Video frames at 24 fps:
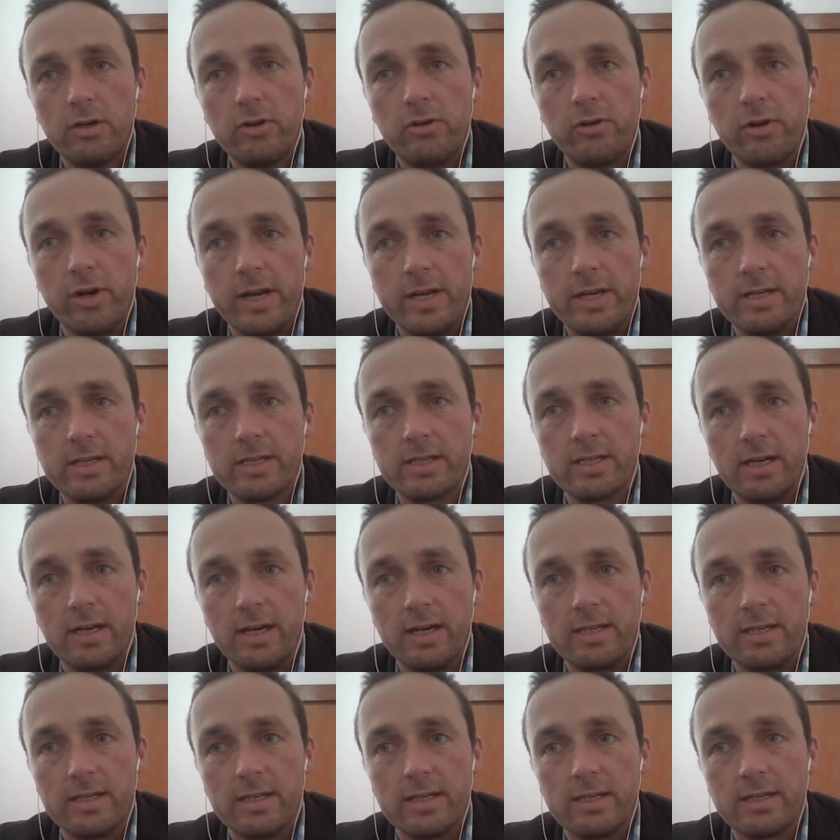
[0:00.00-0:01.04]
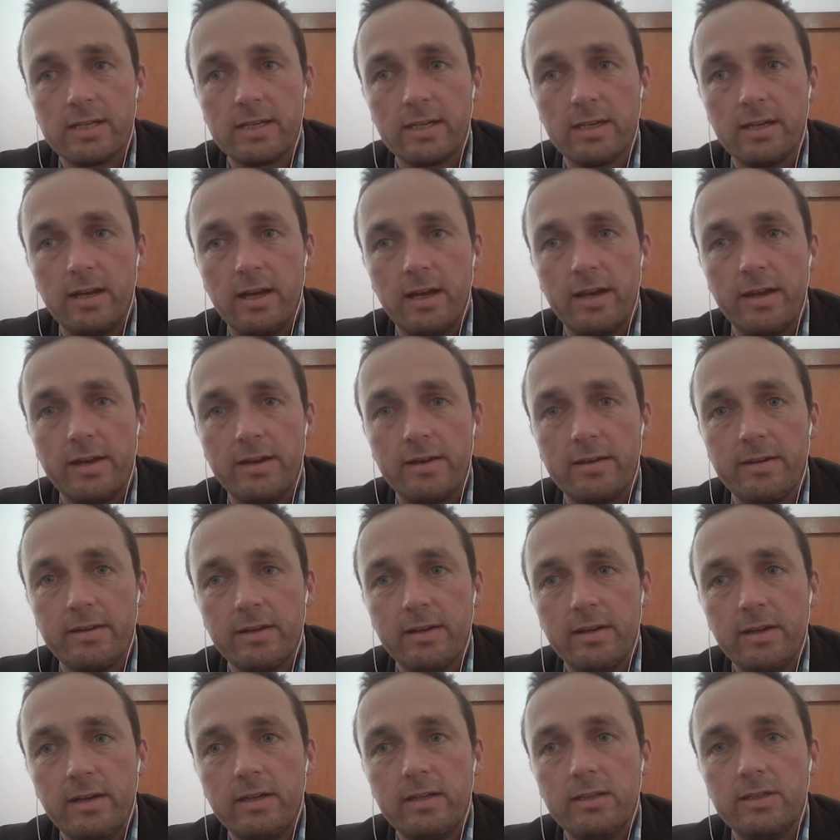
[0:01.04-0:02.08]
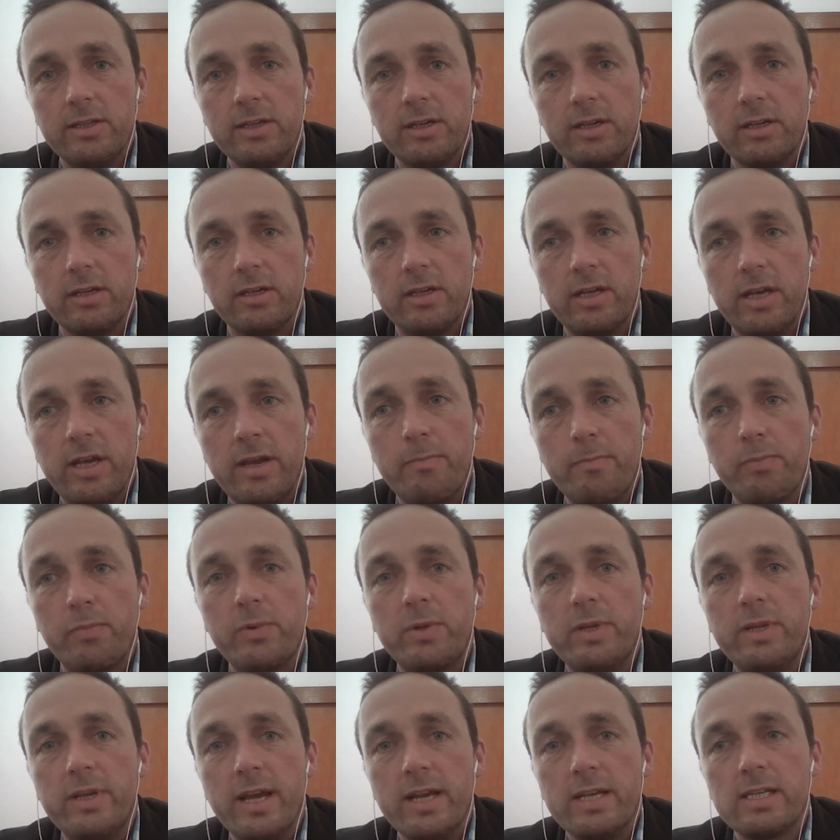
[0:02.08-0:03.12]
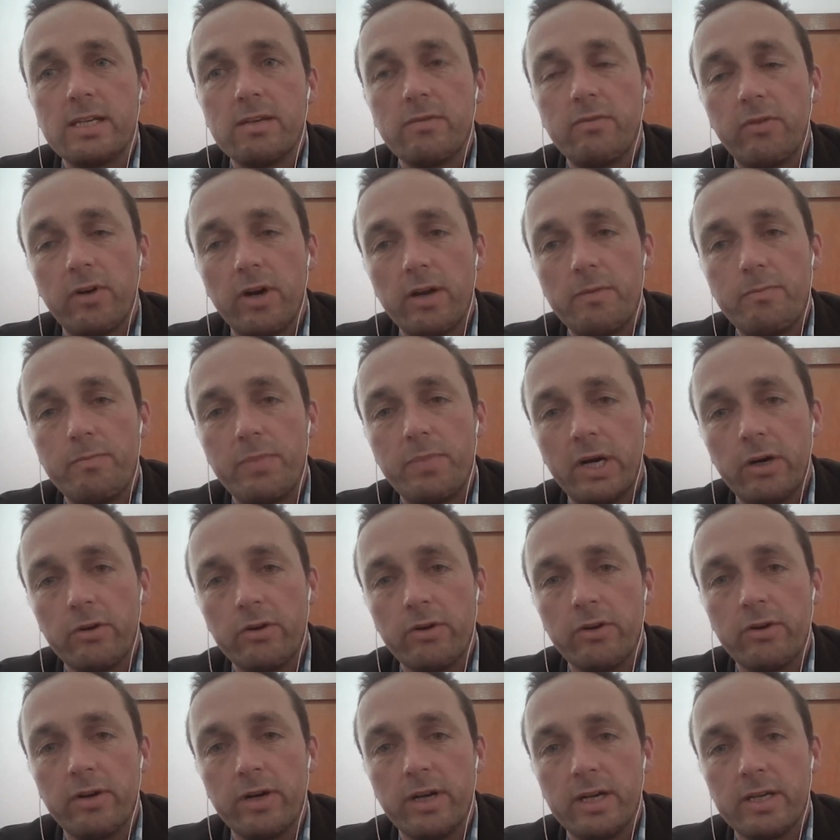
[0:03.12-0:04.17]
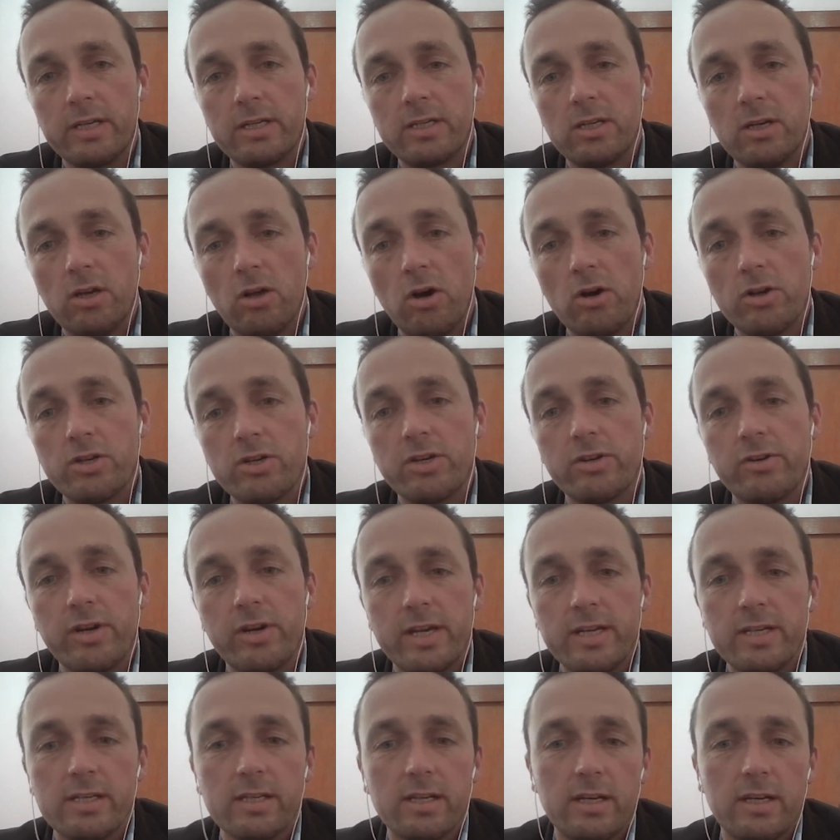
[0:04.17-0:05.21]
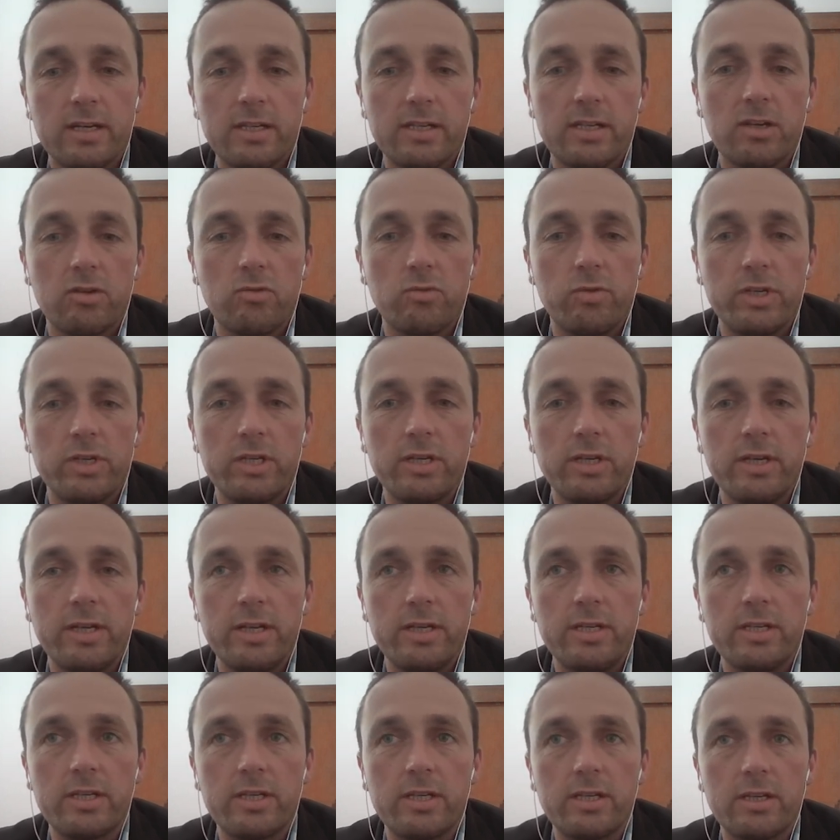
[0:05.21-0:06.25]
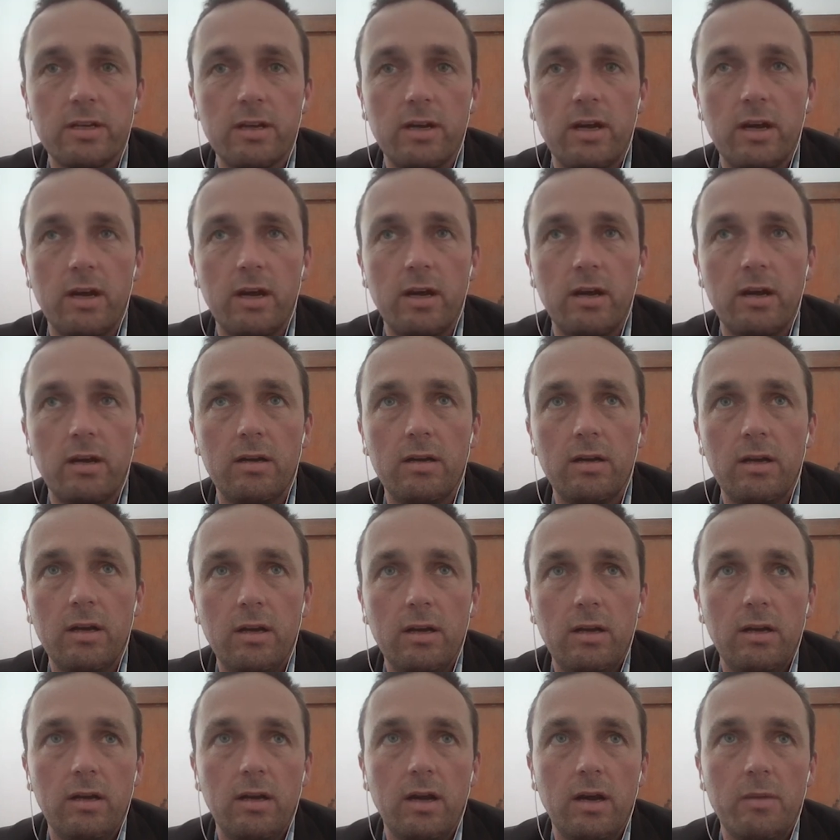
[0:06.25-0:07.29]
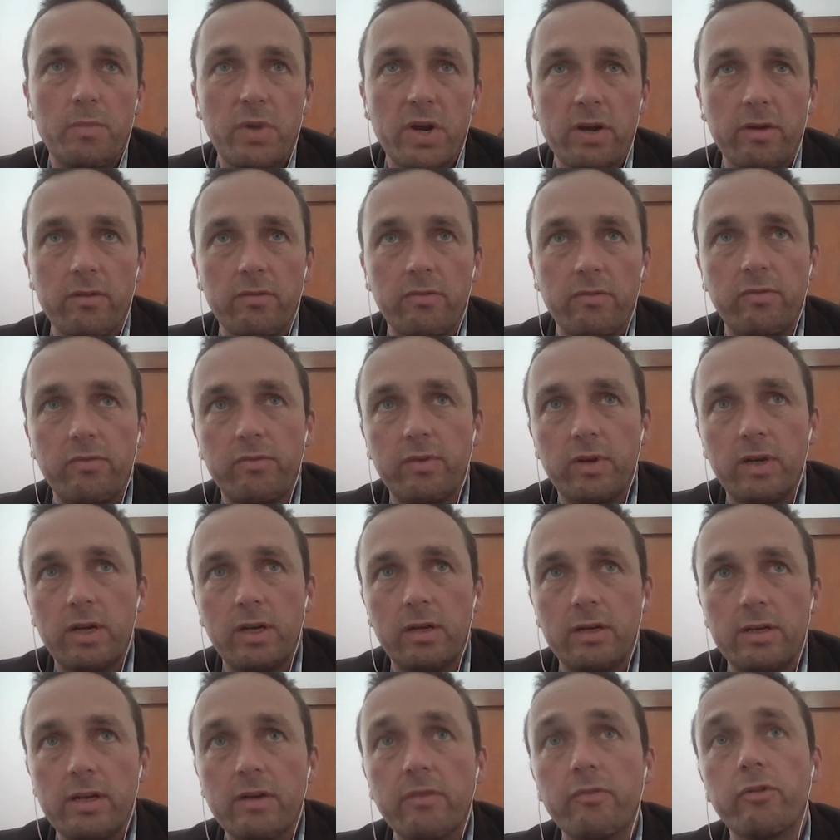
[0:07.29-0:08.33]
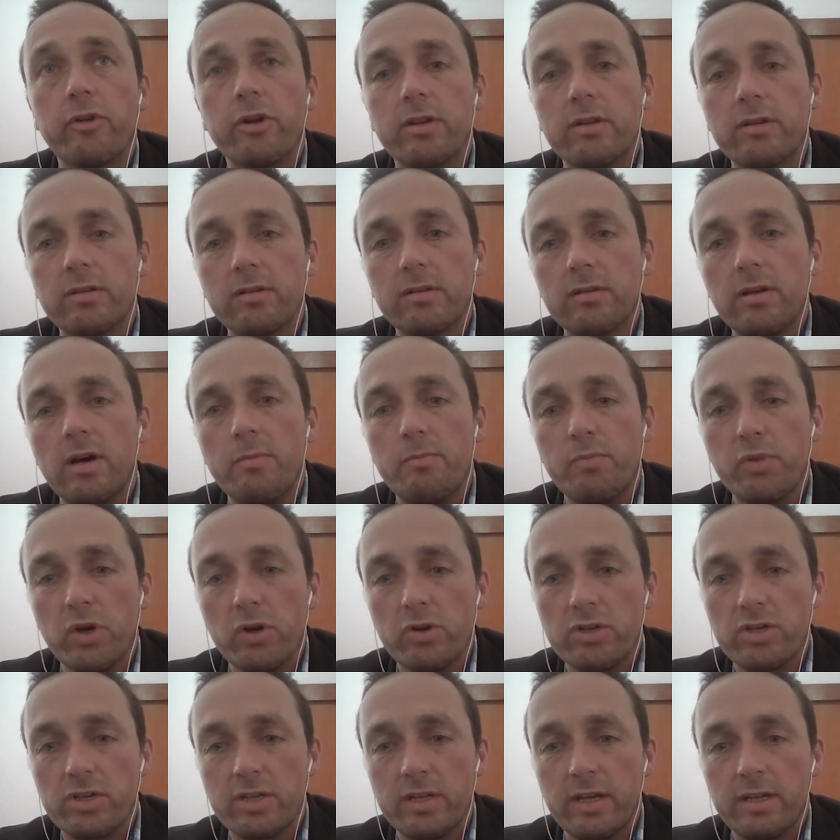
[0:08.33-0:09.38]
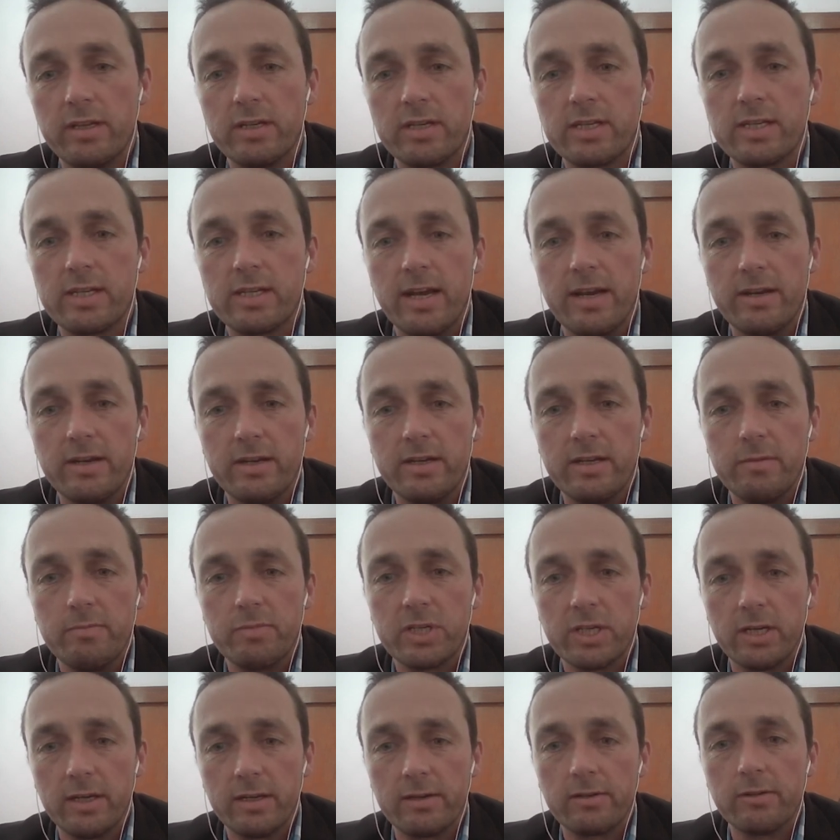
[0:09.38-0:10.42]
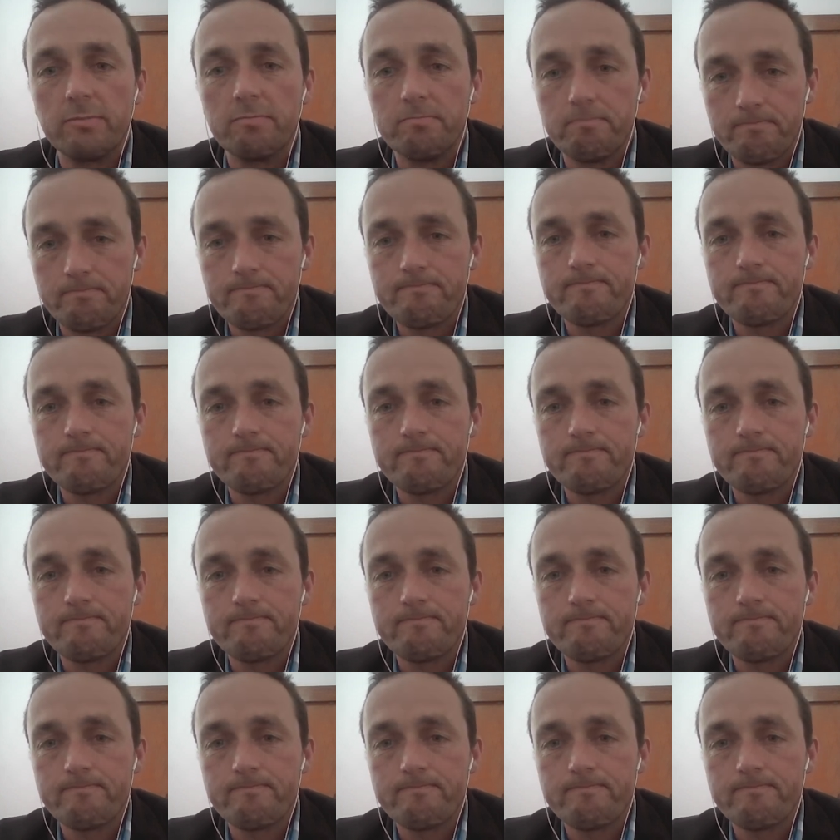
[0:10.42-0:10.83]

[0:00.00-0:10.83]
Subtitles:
grain sizes, and the hip densified powder has larger grain sizes, which needs a bit of a different approach than the standard hip cycle.